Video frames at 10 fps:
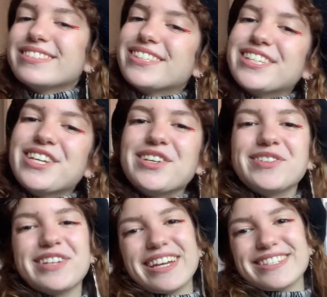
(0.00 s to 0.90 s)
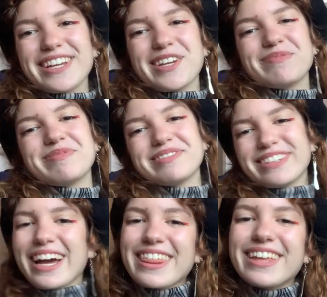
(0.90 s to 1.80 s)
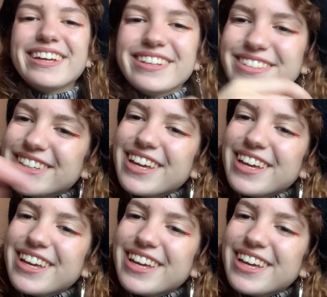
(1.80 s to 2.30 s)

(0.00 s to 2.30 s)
see you next time, I think.